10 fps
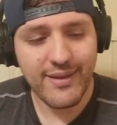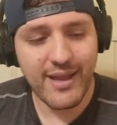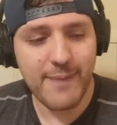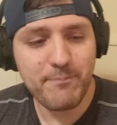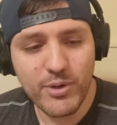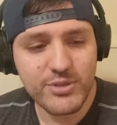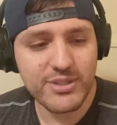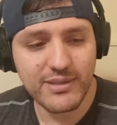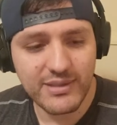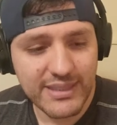I
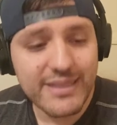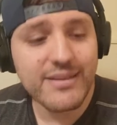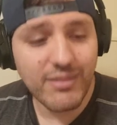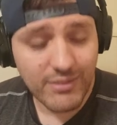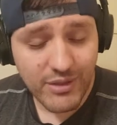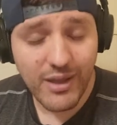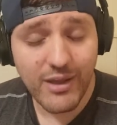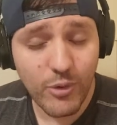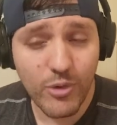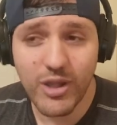personally
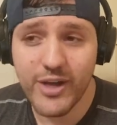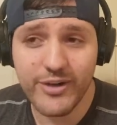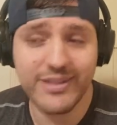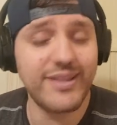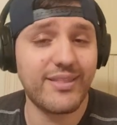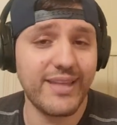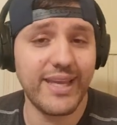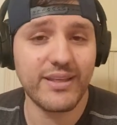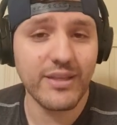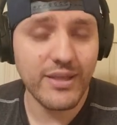wholeheartedly
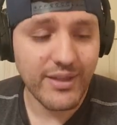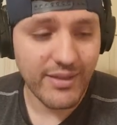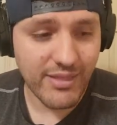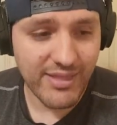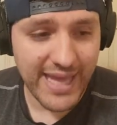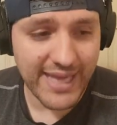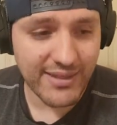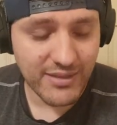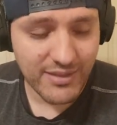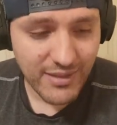think that